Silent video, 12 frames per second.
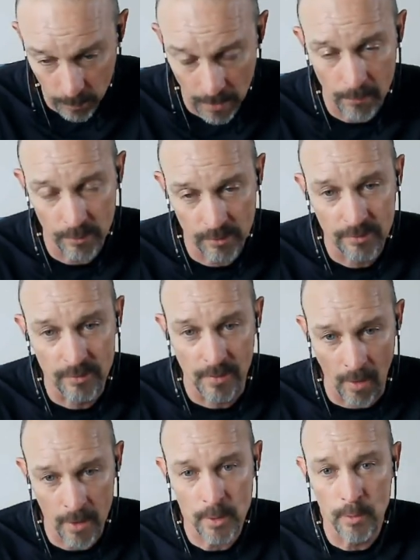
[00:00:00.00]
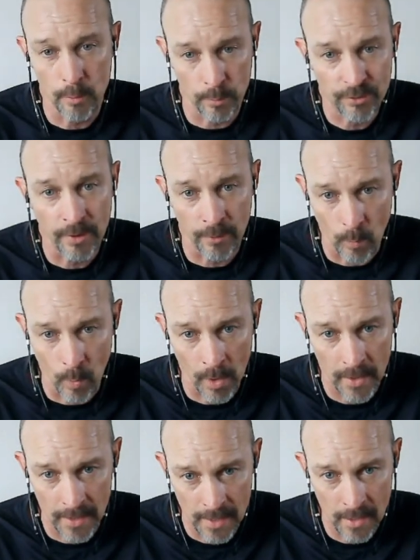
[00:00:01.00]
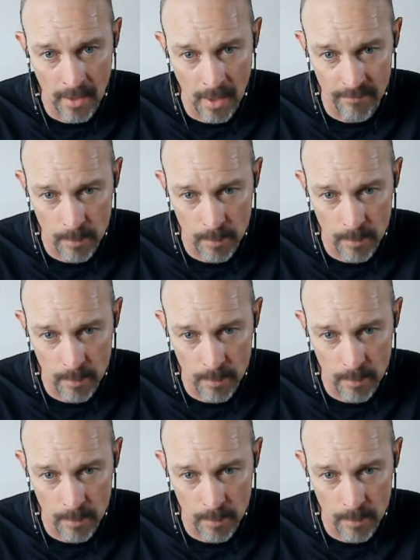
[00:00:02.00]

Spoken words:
but I would argue you would still want a